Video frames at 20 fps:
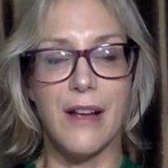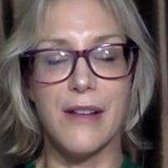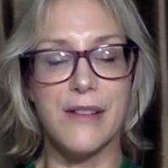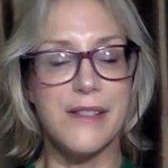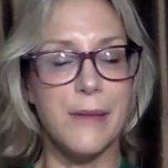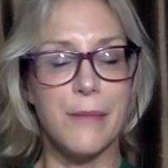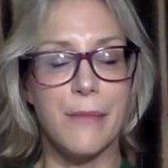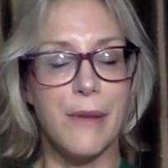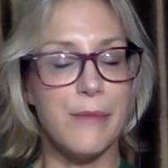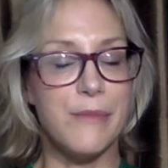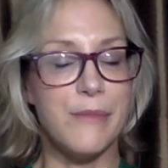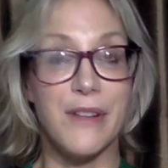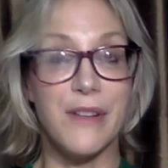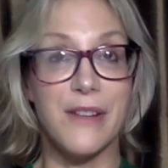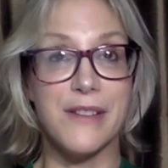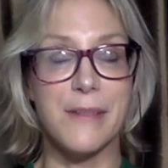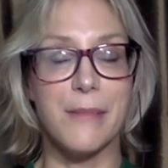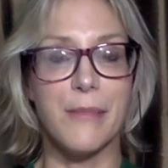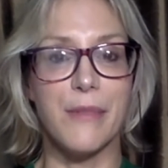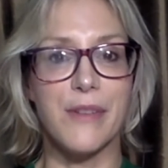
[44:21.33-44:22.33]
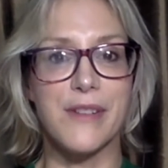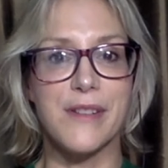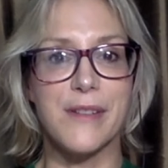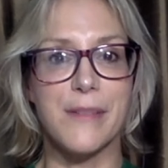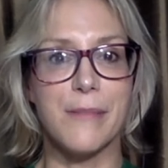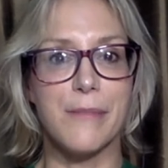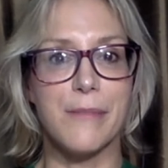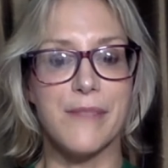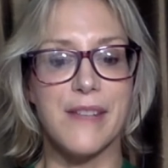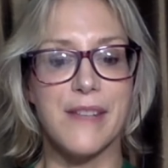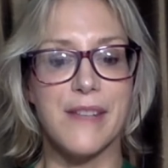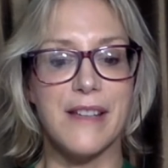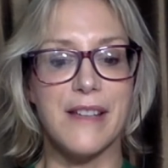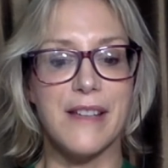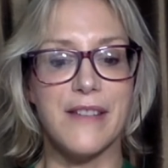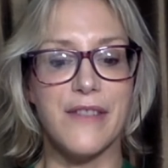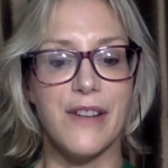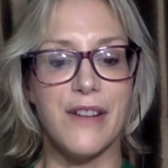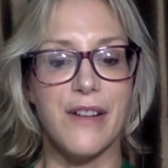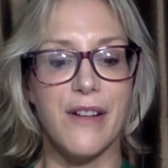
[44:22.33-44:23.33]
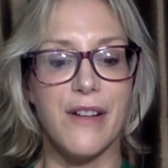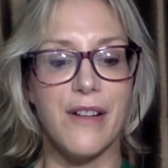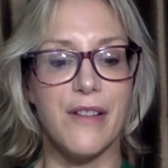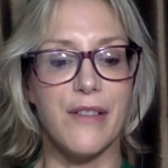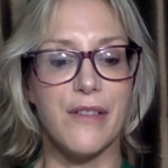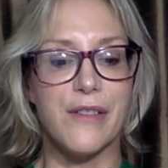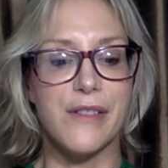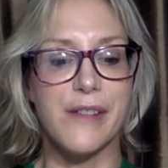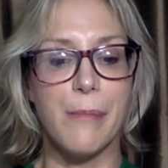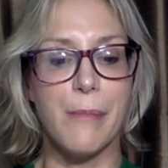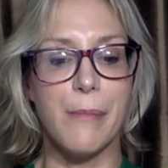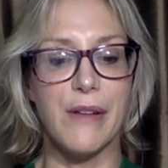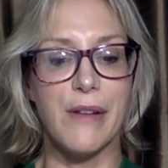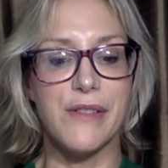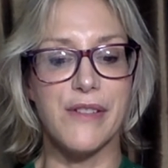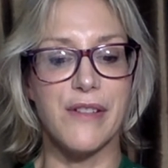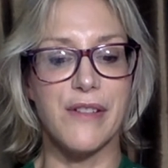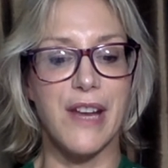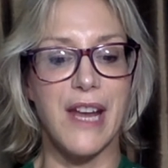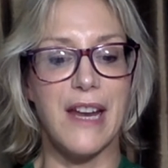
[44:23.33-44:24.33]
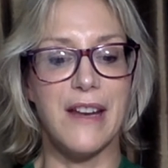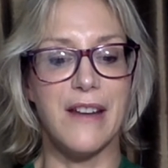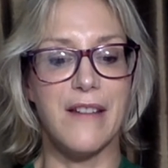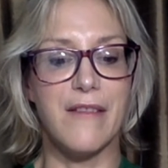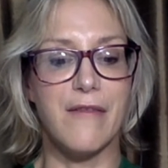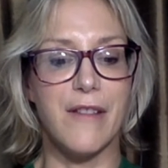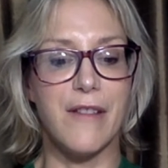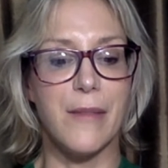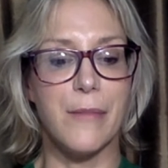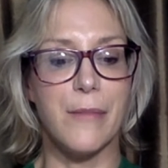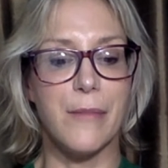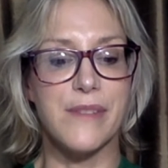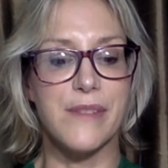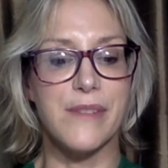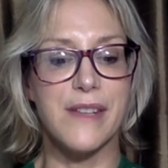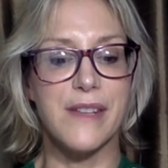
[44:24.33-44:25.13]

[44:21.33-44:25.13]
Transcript: some scientific articles about circadian rhythms